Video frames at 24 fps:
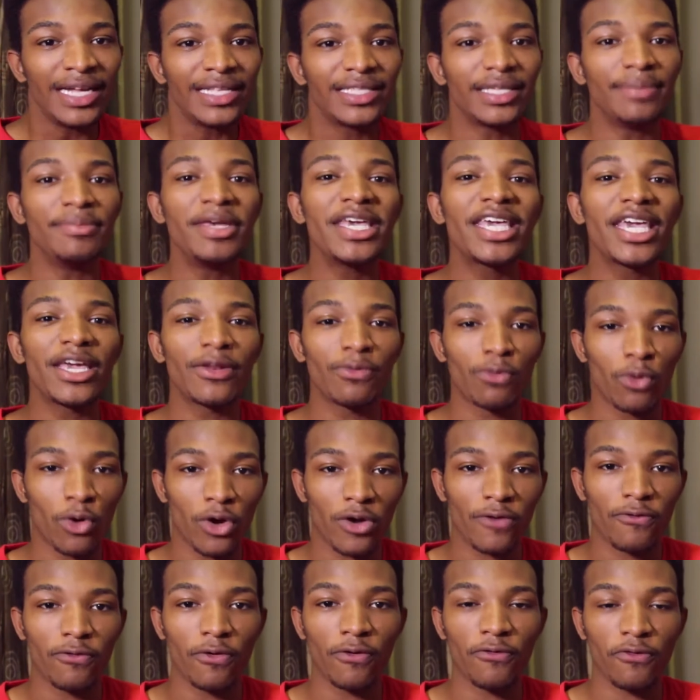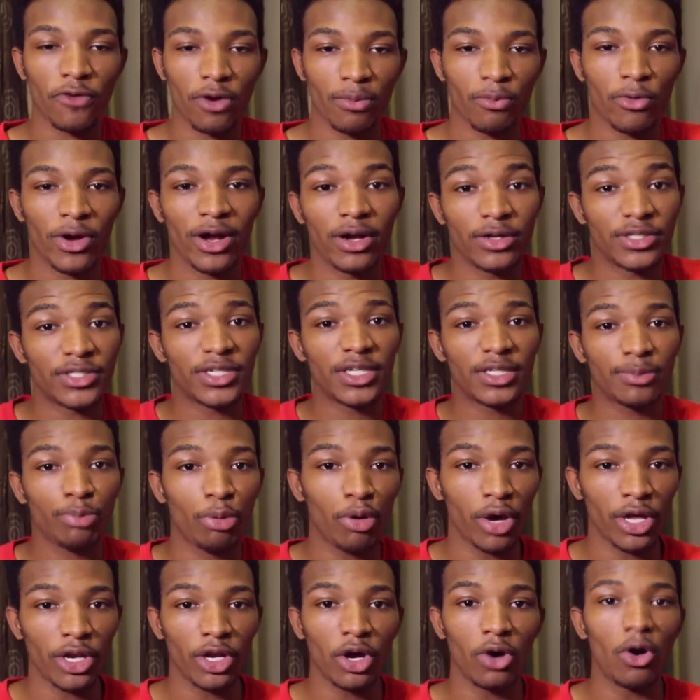to make it work for firmware
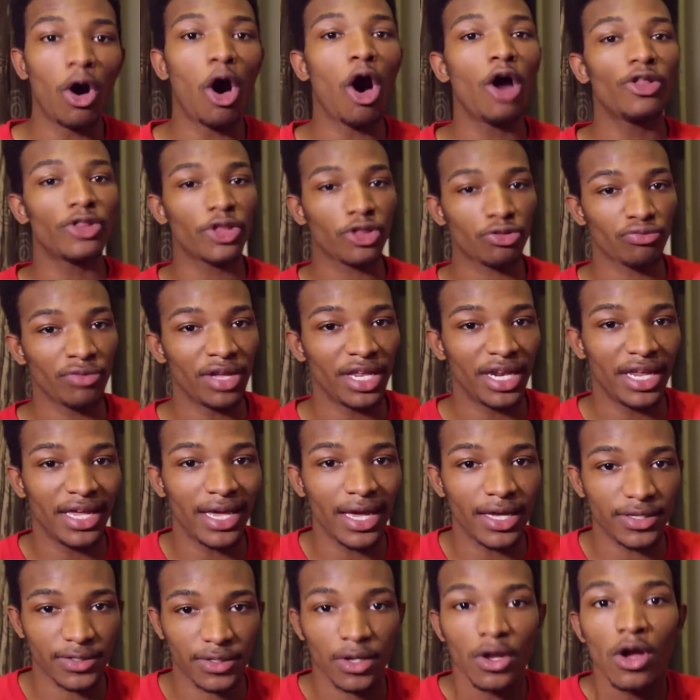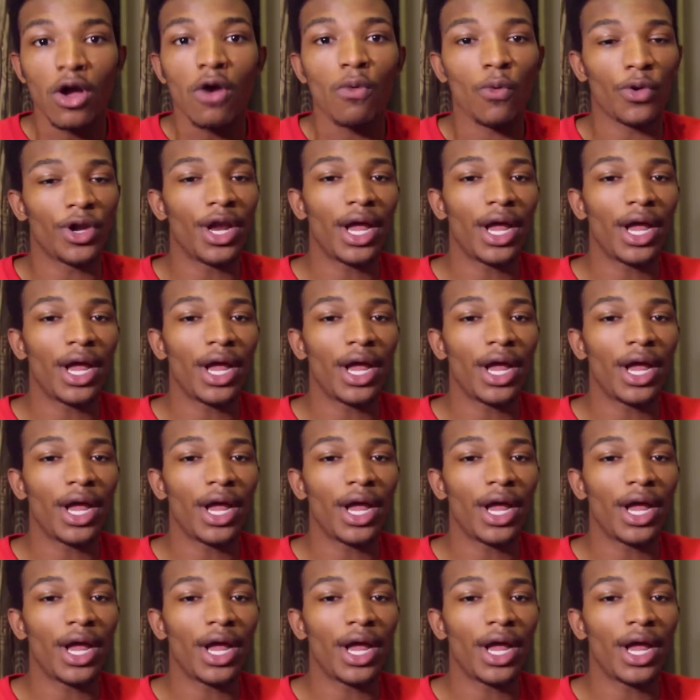6.0 on the 3DS.